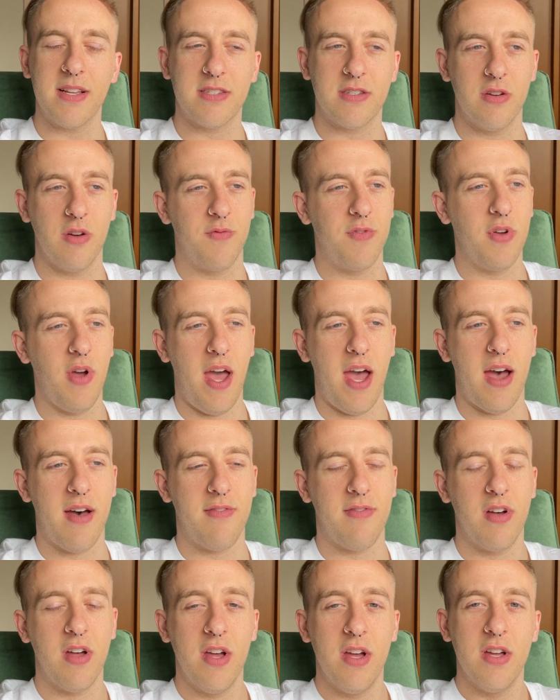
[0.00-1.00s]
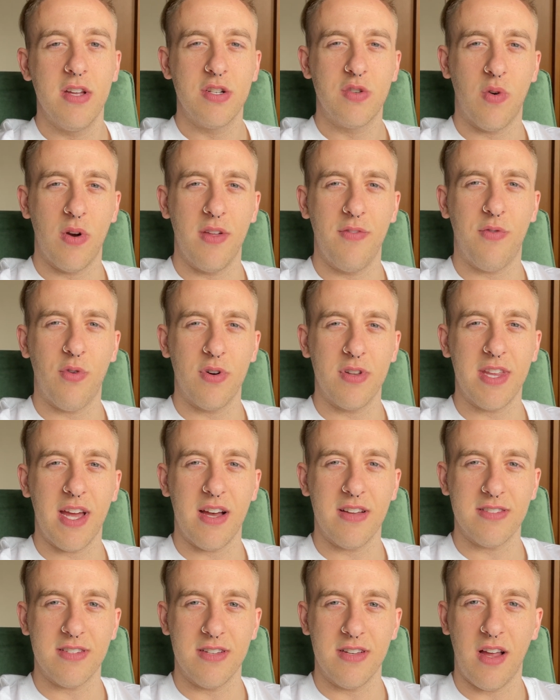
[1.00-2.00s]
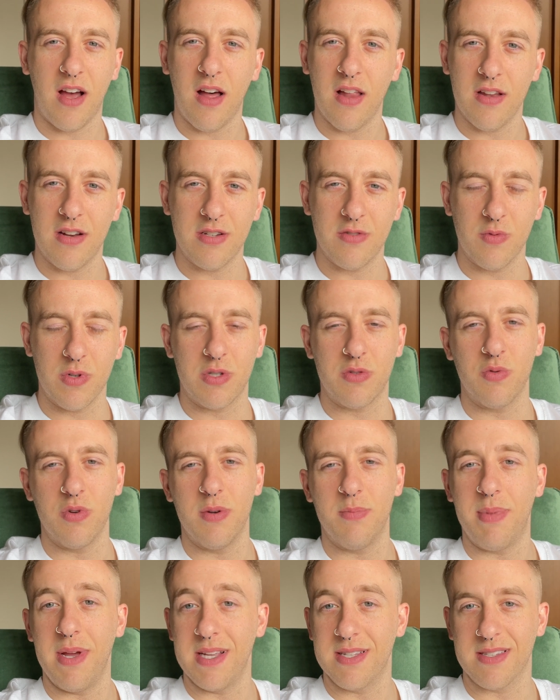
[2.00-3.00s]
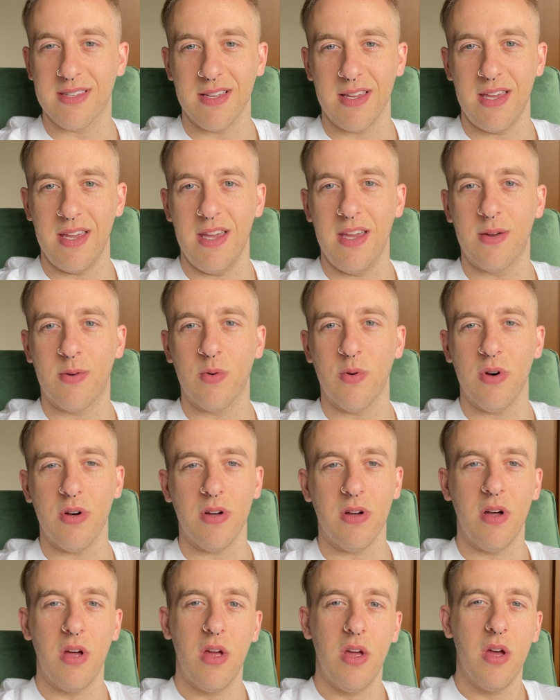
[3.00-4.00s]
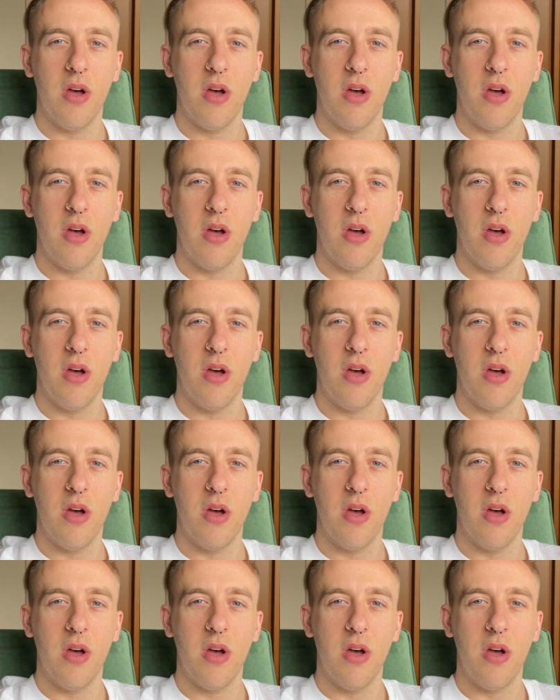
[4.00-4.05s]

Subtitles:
So if you have $24,000, which would basically equal